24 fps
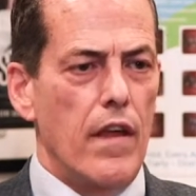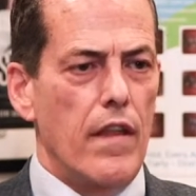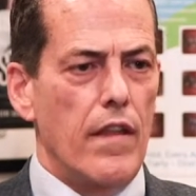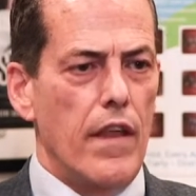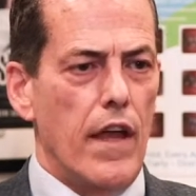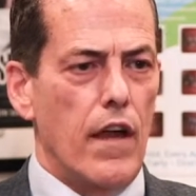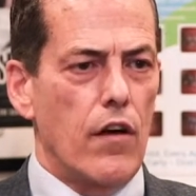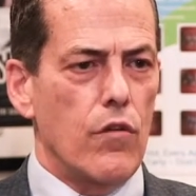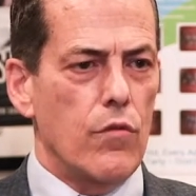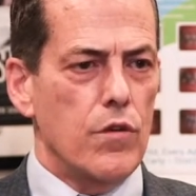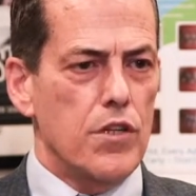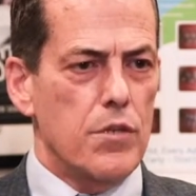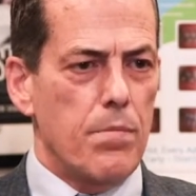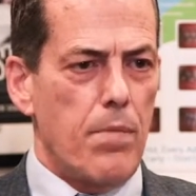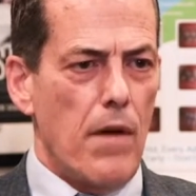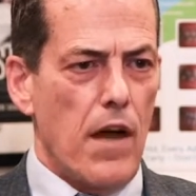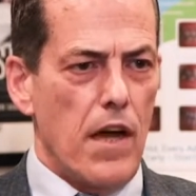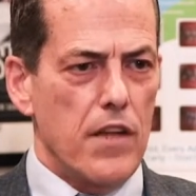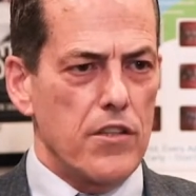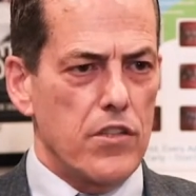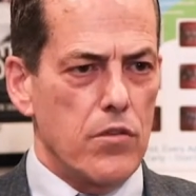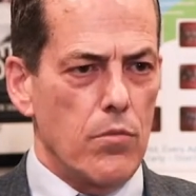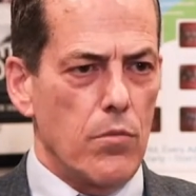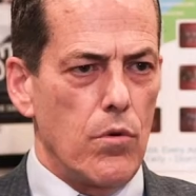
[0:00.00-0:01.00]
that are
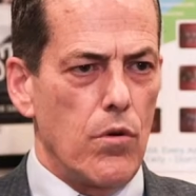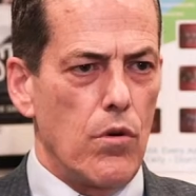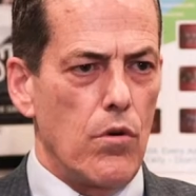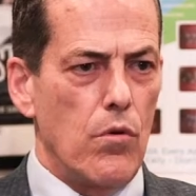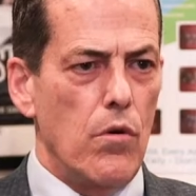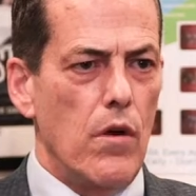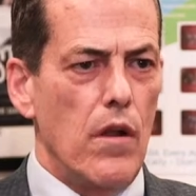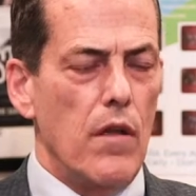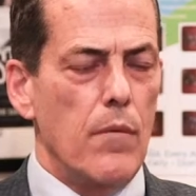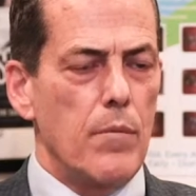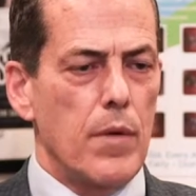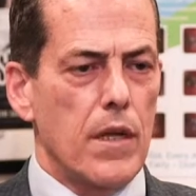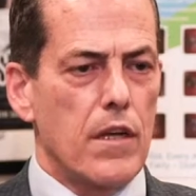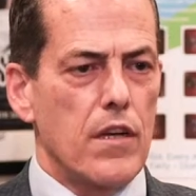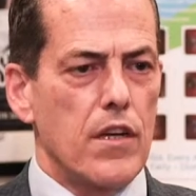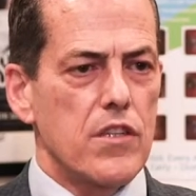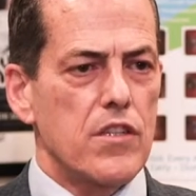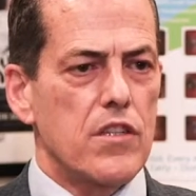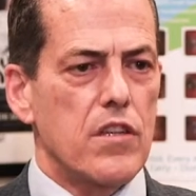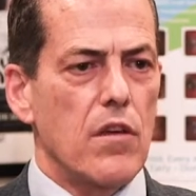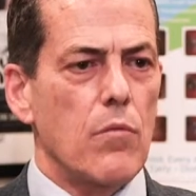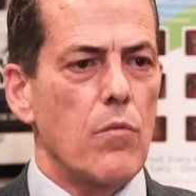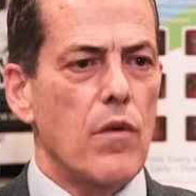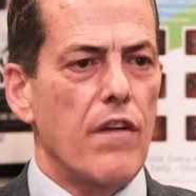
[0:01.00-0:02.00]
responsible
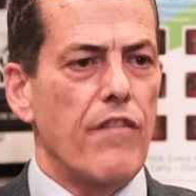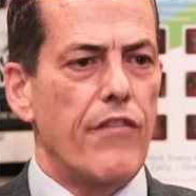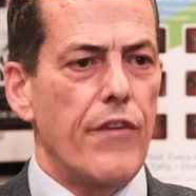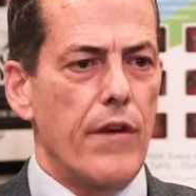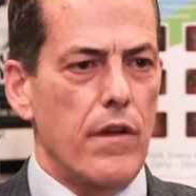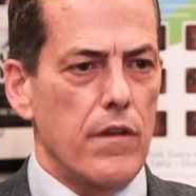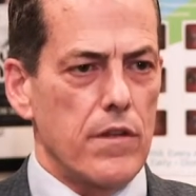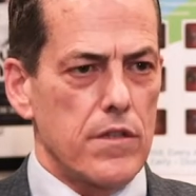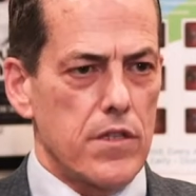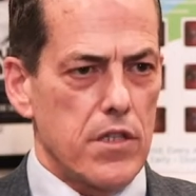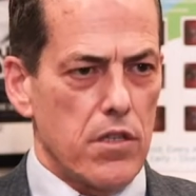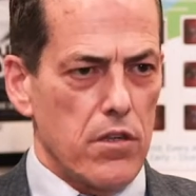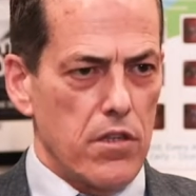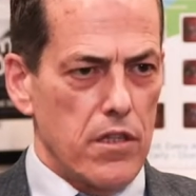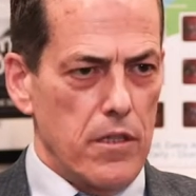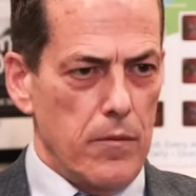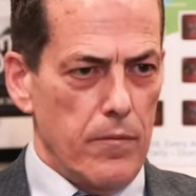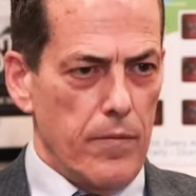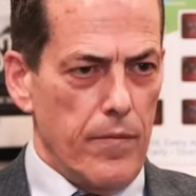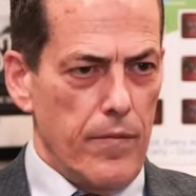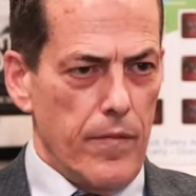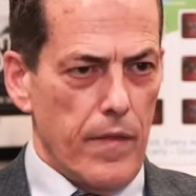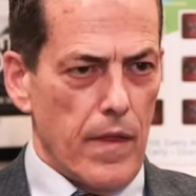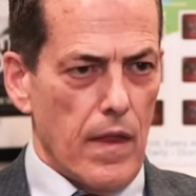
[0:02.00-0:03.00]
because someone fell asleep.